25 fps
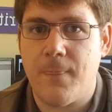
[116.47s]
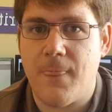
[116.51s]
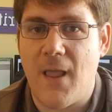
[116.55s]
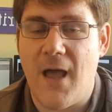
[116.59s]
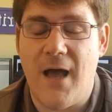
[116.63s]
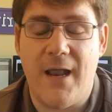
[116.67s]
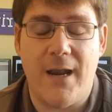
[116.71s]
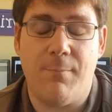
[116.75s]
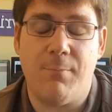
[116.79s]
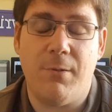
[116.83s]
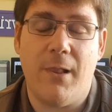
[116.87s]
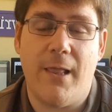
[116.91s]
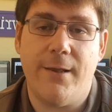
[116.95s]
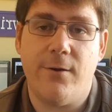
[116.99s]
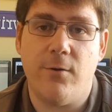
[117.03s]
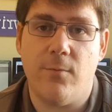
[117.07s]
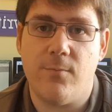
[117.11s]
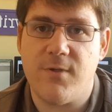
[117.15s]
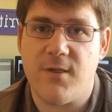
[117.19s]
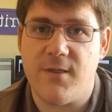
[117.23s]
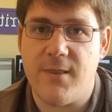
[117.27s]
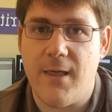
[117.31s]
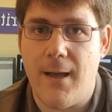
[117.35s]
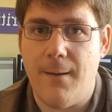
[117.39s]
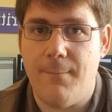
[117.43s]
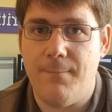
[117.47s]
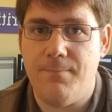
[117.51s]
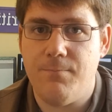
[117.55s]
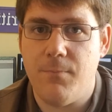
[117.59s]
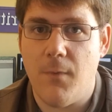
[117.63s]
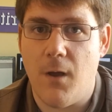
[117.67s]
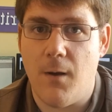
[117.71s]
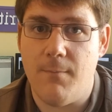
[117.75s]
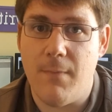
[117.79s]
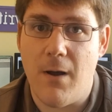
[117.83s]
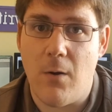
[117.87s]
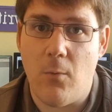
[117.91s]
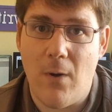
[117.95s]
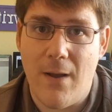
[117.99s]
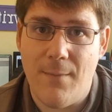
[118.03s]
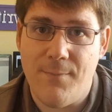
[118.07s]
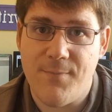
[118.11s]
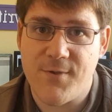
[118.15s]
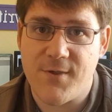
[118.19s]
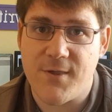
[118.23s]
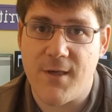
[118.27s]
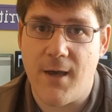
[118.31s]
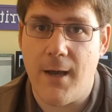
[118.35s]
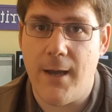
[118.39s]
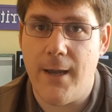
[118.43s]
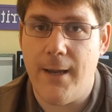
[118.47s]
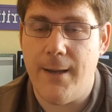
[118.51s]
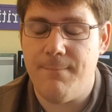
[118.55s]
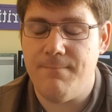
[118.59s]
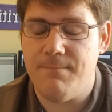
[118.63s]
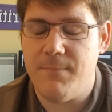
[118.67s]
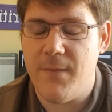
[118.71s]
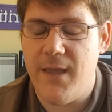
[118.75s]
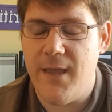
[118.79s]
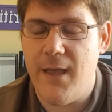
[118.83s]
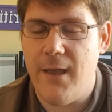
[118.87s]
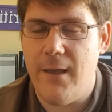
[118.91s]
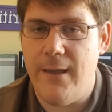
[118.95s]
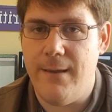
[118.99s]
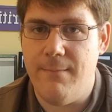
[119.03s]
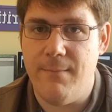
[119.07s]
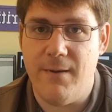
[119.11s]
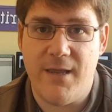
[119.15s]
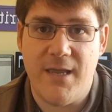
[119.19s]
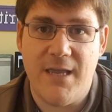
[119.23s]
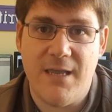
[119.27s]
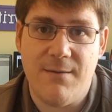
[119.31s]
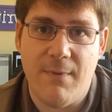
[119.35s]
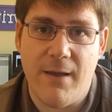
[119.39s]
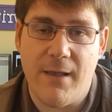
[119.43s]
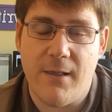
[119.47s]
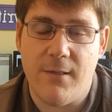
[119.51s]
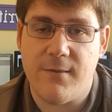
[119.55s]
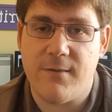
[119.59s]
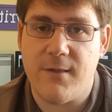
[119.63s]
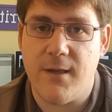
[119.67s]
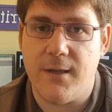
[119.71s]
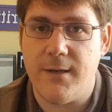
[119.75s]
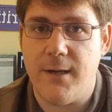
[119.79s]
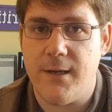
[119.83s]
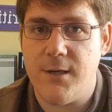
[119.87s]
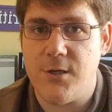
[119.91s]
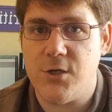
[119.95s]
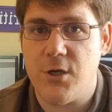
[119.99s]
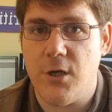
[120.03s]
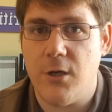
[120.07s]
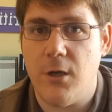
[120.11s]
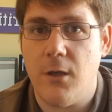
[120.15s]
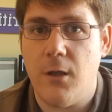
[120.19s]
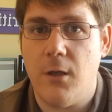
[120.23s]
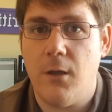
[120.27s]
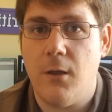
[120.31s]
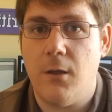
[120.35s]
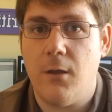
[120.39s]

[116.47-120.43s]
And I played up to that on my website, in my email signature,